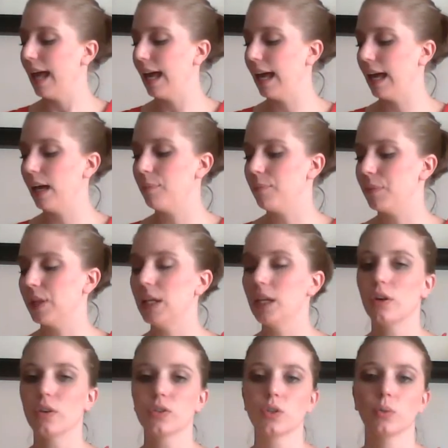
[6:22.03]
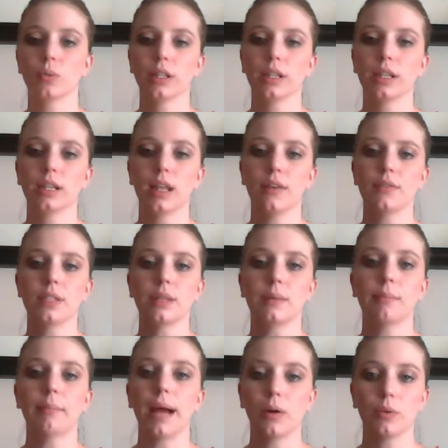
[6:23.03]
And he also really loves the
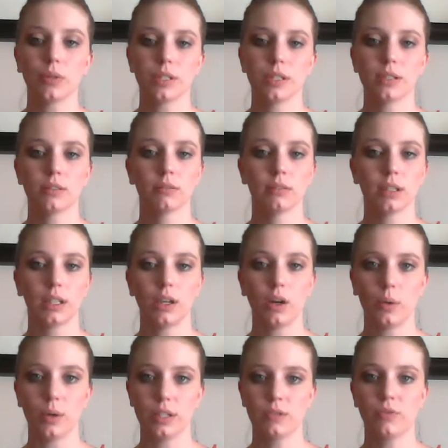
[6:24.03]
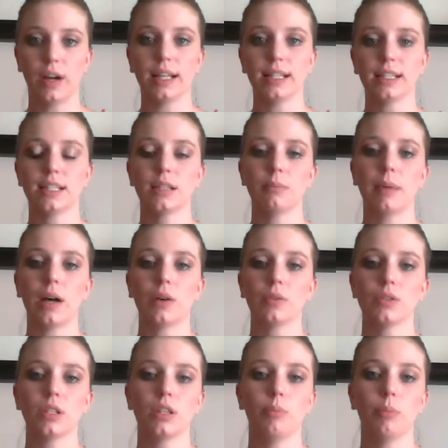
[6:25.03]
mouse. He always finds the
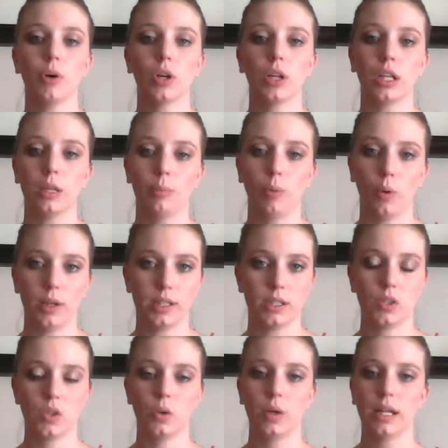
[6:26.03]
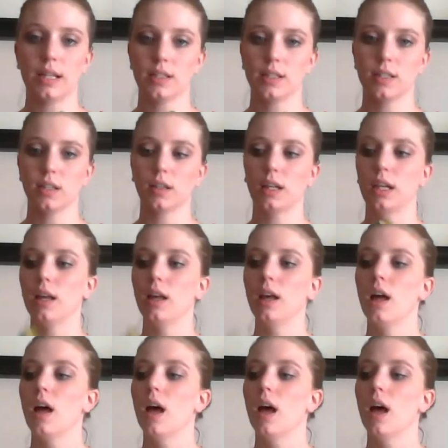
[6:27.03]
mouse in the book and he points to it instantly.